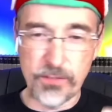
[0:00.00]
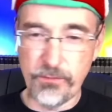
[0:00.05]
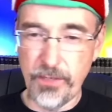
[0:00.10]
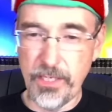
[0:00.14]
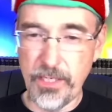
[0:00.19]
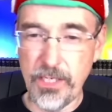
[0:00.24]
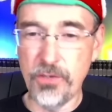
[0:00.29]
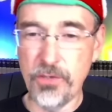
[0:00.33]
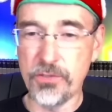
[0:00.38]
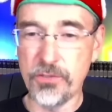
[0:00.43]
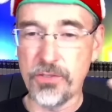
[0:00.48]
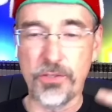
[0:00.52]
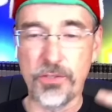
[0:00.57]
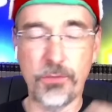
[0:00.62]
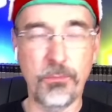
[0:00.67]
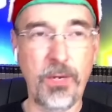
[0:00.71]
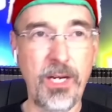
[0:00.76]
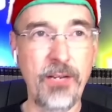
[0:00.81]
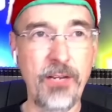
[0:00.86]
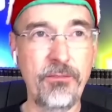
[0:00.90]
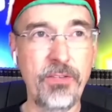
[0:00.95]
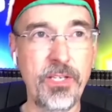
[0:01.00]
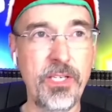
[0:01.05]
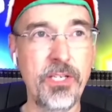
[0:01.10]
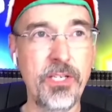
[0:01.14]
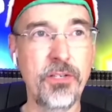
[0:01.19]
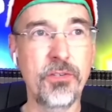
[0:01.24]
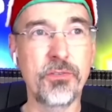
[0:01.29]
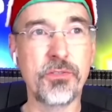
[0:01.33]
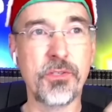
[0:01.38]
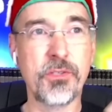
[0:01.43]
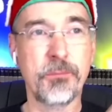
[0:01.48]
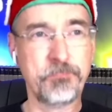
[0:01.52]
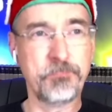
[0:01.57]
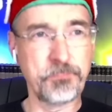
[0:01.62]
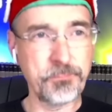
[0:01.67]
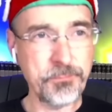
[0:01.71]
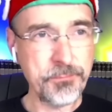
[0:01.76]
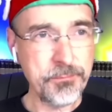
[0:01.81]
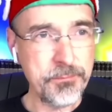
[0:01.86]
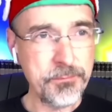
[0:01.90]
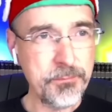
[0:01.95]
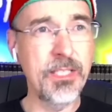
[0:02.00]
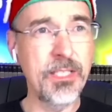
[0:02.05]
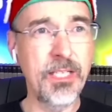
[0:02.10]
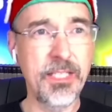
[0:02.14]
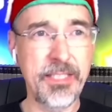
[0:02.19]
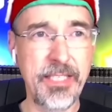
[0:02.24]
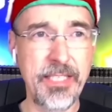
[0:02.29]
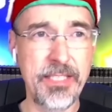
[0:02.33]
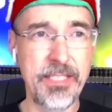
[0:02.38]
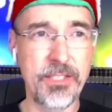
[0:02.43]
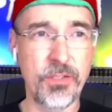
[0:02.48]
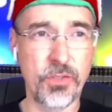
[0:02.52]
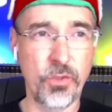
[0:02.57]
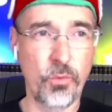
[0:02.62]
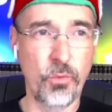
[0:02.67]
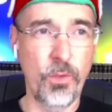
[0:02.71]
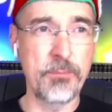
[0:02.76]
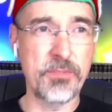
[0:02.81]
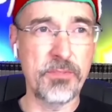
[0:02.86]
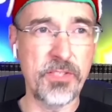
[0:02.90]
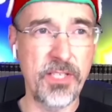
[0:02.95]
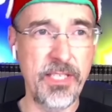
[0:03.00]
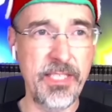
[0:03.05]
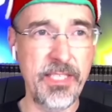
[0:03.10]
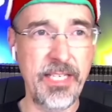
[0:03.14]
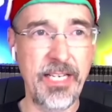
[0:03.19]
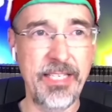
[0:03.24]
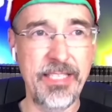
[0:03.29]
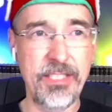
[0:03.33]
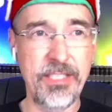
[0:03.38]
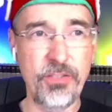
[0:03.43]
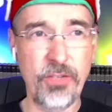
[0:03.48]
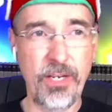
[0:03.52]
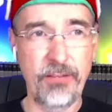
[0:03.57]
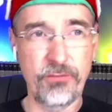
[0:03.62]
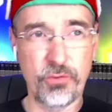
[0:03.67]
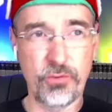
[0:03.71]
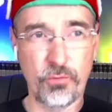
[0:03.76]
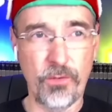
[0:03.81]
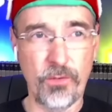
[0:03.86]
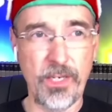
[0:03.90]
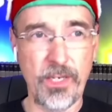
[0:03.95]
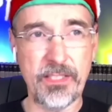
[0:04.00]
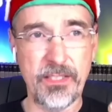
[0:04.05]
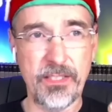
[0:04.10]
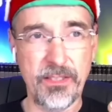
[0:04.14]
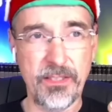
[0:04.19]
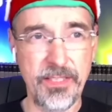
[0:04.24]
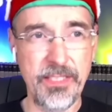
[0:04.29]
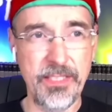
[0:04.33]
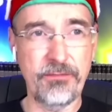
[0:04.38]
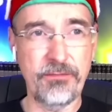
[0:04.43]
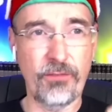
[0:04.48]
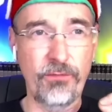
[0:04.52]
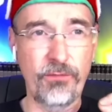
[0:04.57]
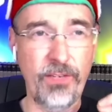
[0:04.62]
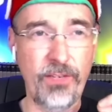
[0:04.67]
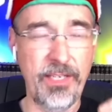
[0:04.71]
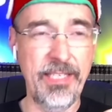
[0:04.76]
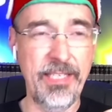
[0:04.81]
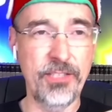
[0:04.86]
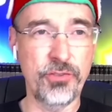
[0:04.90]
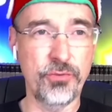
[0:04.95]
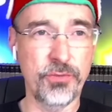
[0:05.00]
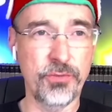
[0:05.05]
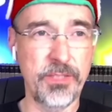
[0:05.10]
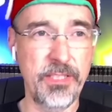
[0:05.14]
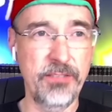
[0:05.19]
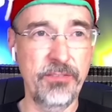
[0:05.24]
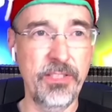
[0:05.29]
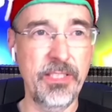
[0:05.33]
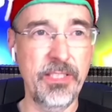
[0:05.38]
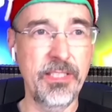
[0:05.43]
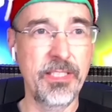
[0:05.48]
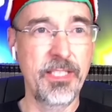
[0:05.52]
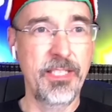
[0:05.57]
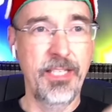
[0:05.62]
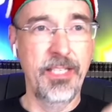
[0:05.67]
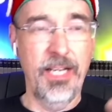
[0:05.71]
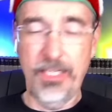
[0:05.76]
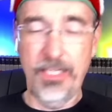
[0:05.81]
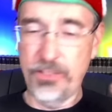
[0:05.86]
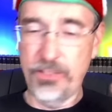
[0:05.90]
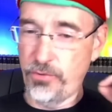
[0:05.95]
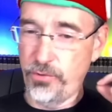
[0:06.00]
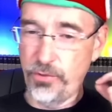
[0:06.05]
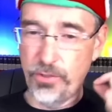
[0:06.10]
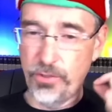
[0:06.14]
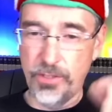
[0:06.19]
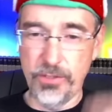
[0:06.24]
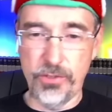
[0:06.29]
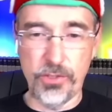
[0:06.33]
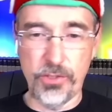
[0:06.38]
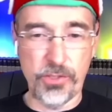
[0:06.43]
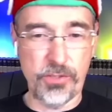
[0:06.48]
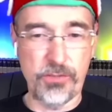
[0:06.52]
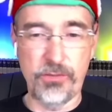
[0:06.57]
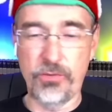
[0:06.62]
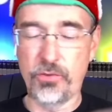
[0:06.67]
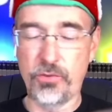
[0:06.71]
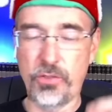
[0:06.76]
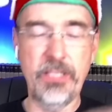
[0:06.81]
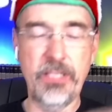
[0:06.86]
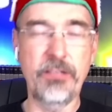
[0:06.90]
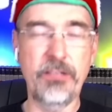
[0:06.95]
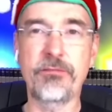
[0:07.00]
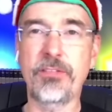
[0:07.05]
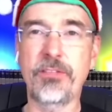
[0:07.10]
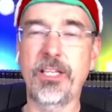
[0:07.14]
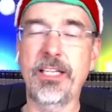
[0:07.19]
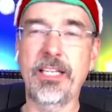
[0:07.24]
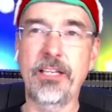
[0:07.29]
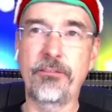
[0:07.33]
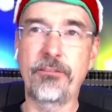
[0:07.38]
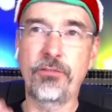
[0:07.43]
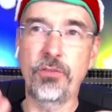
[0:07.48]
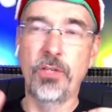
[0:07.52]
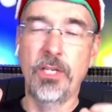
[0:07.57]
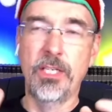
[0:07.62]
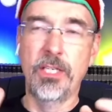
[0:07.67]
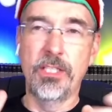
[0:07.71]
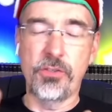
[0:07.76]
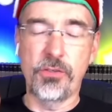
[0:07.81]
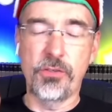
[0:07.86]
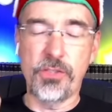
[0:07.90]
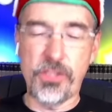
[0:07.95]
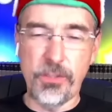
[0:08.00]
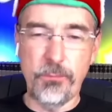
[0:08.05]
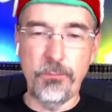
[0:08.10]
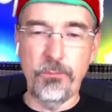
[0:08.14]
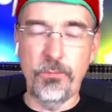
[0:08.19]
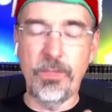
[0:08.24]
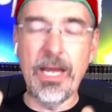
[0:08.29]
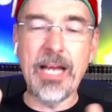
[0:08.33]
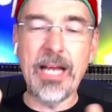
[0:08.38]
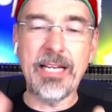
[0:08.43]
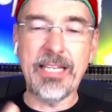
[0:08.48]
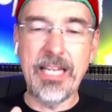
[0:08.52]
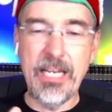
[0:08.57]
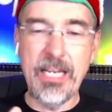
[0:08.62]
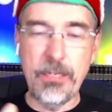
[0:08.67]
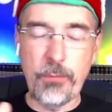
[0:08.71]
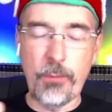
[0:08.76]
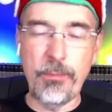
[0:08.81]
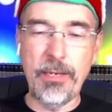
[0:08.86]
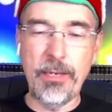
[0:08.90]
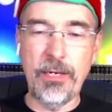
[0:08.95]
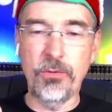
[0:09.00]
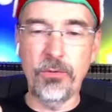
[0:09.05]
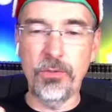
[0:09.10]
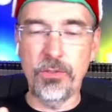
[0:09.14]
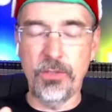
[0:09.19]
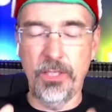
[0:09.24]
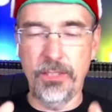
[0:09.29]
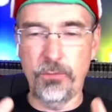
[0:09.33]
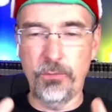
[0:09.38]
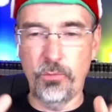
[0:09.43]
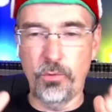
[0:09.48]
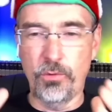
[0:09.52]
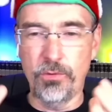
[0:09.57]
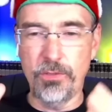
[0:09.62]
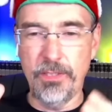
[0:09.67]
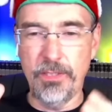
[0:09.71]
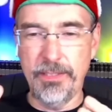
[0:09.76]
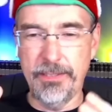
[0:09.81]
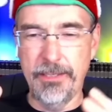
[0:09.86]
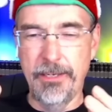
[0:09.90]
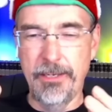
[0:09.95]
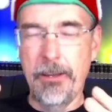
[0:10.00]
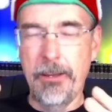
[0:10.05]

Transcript: videos, under my videos. Again, the website, and then you have direct link for financial giving, and so you can just give like if you so some that came about like we're like